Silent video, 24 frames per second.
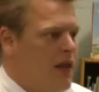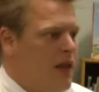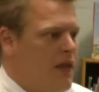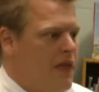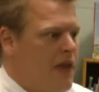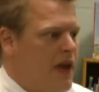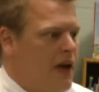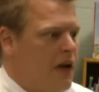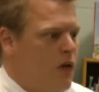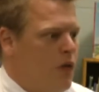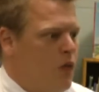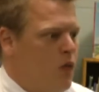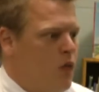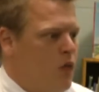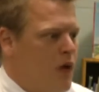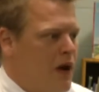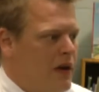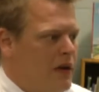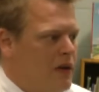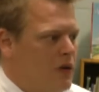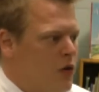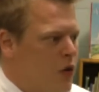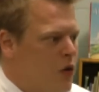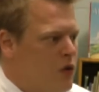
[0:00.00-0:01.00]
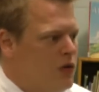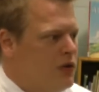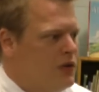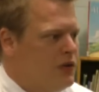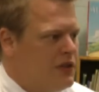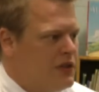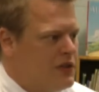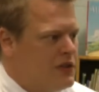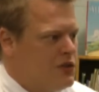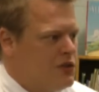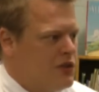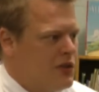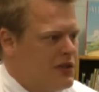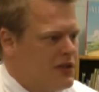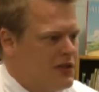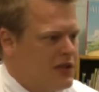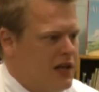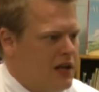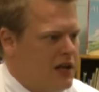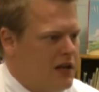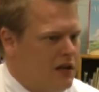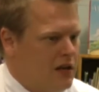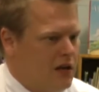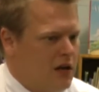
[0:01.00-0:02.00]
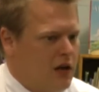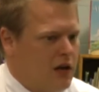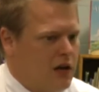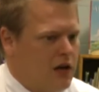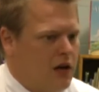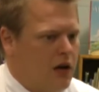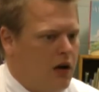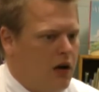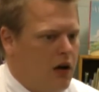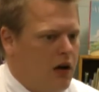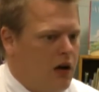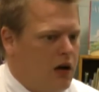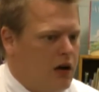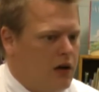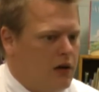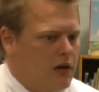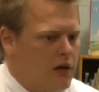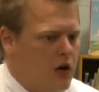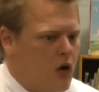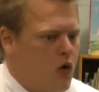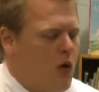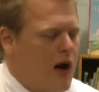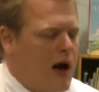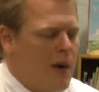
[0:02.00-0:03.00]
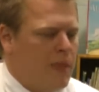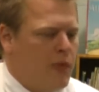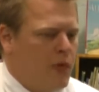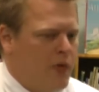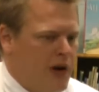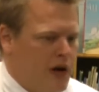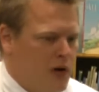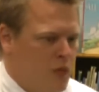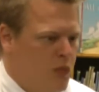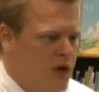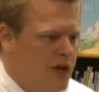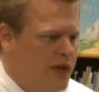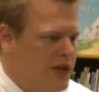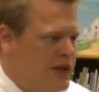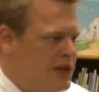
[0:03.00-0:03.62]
that when local districts can cooperate with